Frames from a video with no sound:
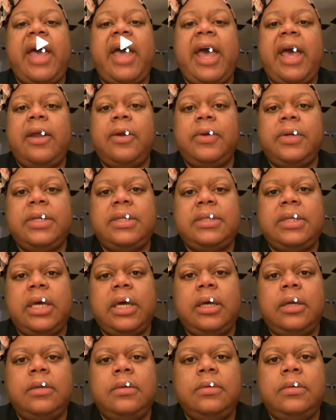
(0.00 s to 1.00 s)
A hat on his
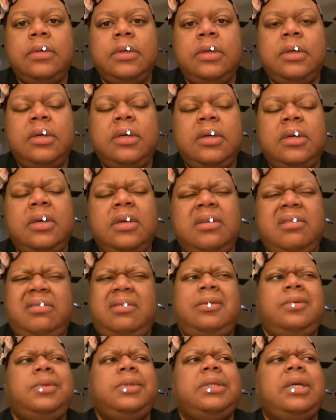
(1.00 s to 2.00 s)
head.
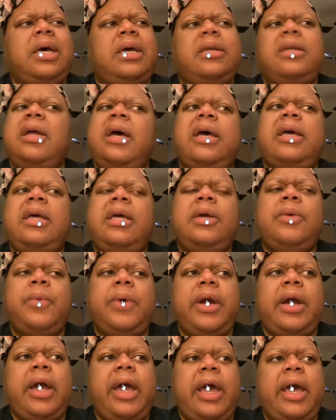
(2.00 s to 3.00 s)
He was like, nah, he ain't
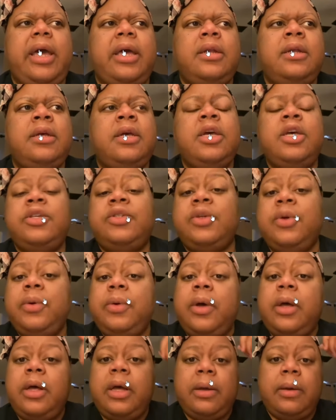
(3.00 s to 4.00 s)
wear a hat.
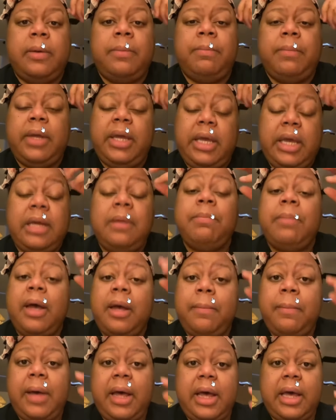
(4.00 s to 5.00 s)
So in
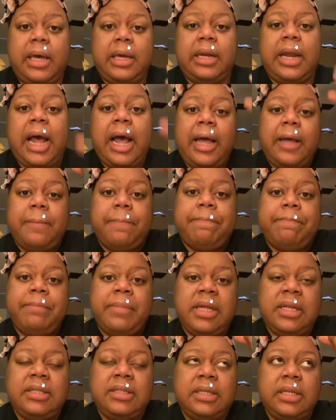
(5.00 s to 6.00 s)
my mind, I
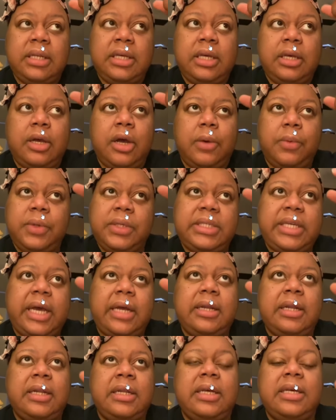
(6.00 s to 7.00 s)
am mentally going
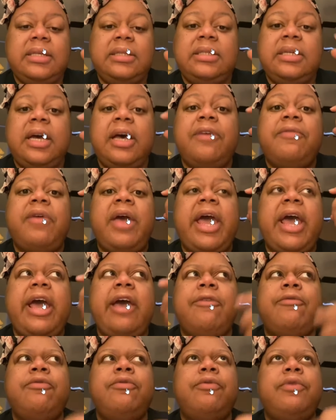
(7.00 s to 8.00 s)
down a list of
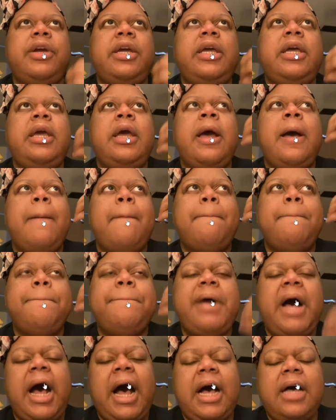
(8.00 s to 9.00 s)
every
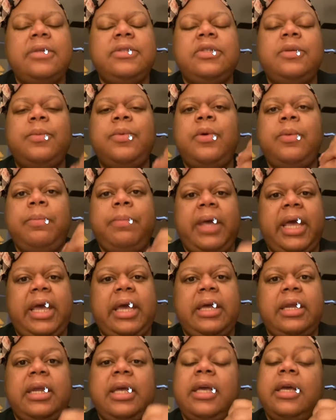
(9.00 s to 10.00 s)
possible
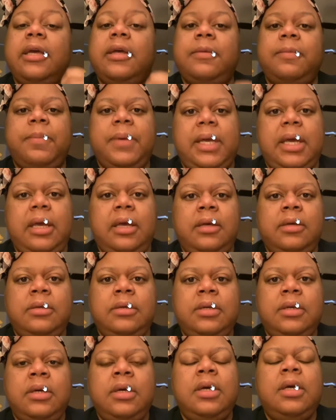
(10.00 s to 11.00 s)
man it could be.
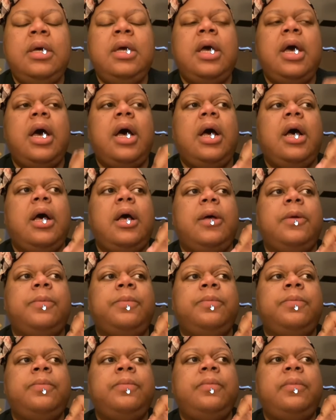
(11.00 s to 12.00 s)

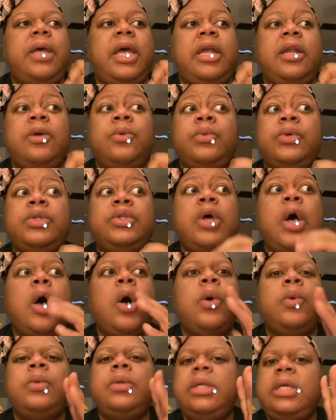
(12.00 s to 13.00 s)
Um, and it was
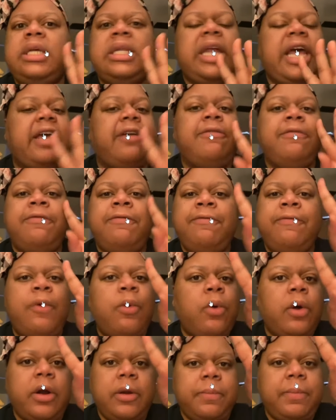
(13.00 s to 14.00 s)
only like
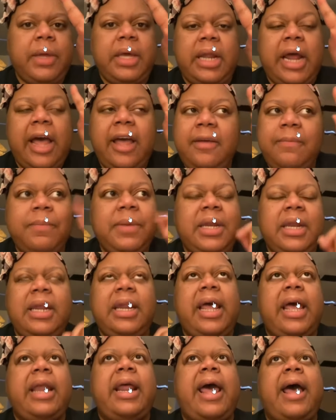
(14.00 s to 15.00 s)
four men. I had been
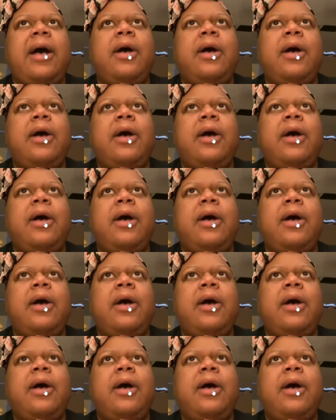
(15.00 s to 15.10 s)
in that